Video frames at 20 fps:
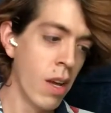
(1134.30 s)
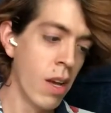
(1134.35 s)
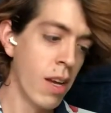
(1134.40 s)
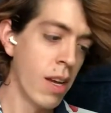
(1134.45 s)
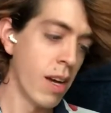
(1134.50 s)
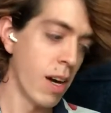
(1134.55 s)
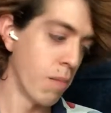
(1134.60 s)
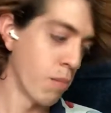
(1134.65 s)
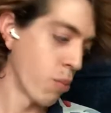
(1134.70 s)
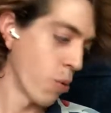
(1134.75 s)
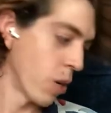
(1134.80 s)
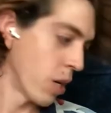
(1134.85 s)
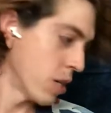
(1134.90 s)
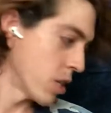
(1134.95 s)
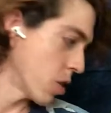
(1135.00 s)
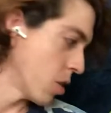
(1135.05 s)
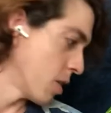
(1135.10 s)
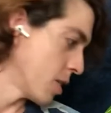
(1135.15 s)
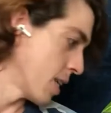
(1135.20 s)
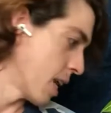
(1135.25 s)
I'm pretty
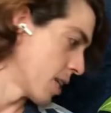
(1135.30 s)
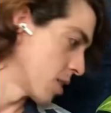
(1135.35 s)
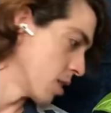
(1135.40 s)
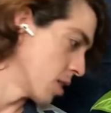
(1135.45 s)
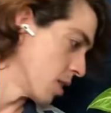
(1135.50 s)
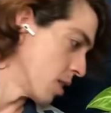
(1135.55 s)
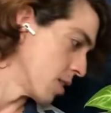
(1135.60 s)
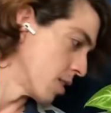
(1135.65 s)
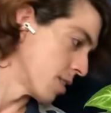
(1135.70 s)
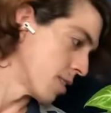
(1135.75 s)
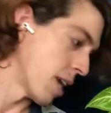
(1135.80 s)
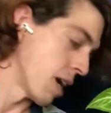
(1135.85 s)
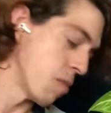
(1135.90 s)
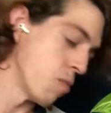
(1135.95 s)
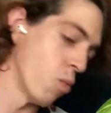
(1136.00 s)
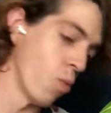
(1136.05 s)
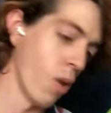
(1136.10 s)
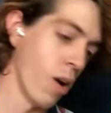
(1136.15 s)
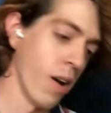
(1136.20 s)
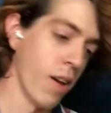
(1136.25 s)
sure is actually the same
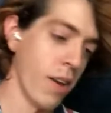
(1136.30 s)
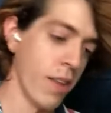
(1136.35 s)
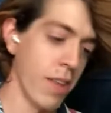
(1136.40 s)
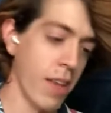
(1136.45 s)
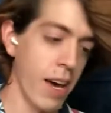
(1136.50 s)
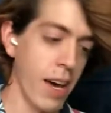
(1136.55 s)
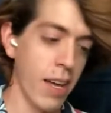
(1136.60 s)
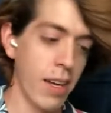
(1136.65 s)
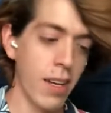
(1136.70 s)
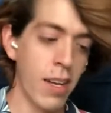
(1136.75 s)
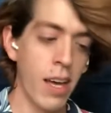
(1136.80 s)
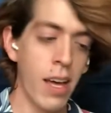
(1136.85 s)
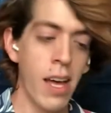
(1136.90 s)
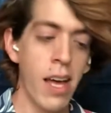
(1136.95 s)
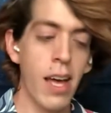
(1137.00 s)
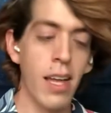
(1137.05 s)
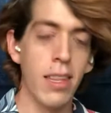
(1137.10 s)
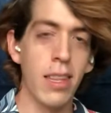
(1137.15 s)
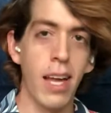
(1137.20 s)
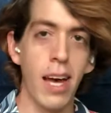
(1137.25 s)
one that
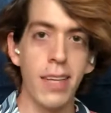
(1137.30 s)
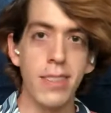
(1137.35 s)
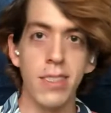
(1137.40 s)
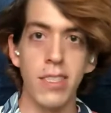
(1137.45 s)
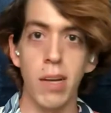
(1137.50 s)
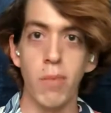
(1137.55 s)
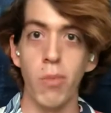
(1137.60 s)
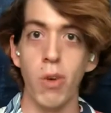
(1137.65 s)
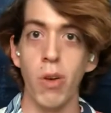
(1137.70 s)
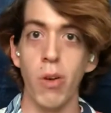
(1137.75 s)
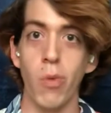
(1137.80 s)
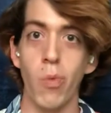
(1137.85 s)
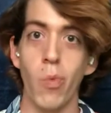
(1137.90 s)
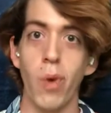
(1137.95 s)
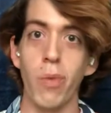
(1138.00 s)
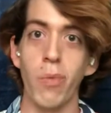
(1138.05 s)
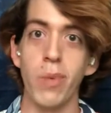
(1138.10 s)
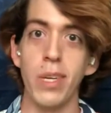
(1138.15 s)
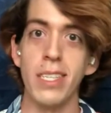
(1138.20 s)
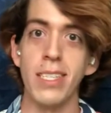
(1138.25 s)
last summer
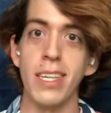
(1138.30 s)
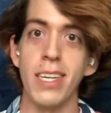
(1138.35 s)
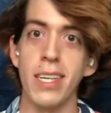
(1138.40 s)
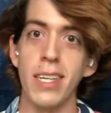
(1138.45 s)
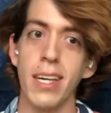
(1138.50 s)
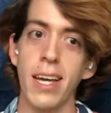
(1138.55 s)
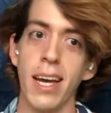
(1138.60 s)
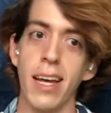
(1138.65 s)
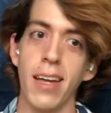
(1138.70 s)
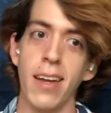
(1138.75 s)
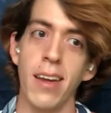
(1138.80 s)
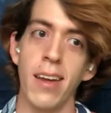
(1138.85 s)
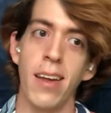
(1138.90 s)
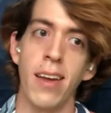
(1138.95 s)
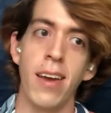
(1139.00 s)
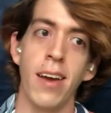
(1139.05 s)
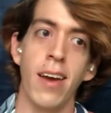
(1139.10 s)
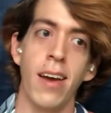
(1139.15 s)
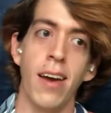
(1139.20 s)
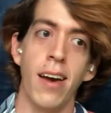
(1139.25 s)
when we did get,
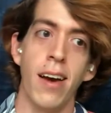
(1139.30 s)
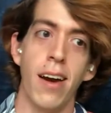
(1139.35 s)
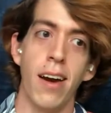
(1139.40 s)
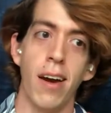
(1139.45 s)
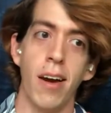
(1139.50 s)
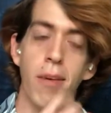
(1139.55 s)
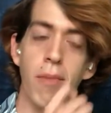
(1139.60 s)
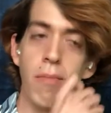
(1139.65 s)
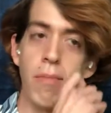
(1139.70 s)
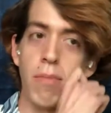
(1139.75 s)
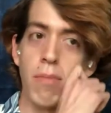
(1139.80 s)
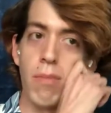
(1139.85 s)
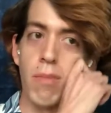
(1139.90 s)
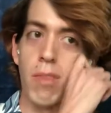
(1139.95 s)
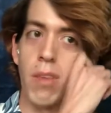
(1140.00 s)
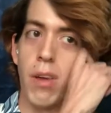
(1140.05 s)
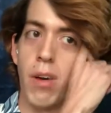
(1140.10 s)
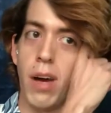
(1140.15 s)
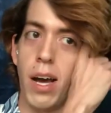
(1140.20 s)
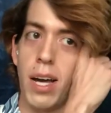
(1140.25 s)

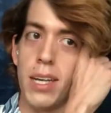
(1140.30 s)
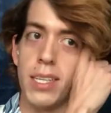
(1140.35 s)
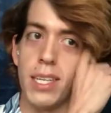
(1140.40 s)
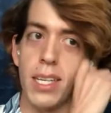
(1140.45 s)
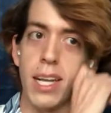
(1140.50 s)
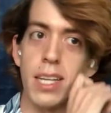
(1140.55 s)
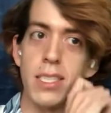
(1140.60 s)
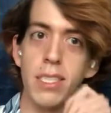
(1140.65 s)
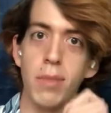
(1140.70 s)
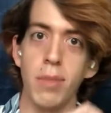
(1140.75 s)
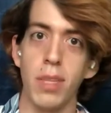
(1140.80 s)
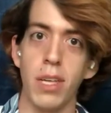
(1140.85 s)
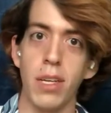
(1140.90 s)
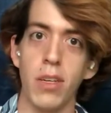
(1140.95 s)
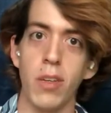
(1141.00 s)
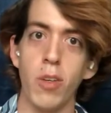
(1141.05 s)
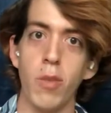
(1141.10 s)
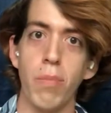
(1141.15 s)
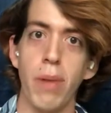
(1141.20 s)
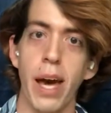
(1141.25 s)
I did get some of that
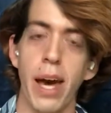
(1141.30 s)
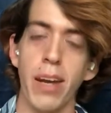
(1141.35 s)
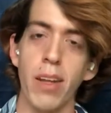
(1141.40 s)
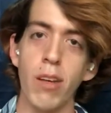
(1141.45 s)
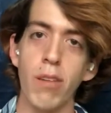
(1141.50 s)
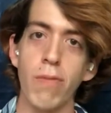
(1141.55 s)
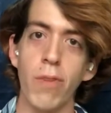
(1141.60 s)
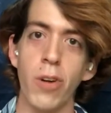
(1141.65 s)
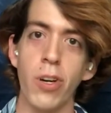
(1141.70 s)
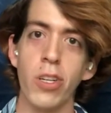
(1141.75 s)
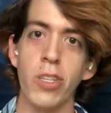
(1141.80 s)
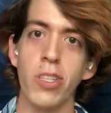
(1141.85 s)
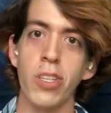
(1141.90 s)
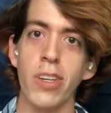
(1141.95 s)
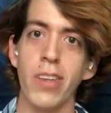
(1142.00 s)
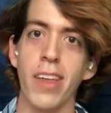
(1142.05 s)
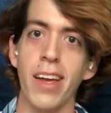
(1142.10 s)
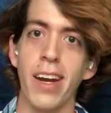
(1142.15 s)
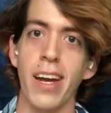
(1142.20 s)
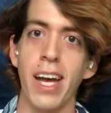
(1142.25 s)
new patio furniture
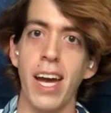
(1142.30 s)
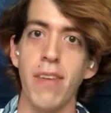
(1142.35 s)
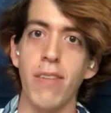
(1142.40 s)
that I have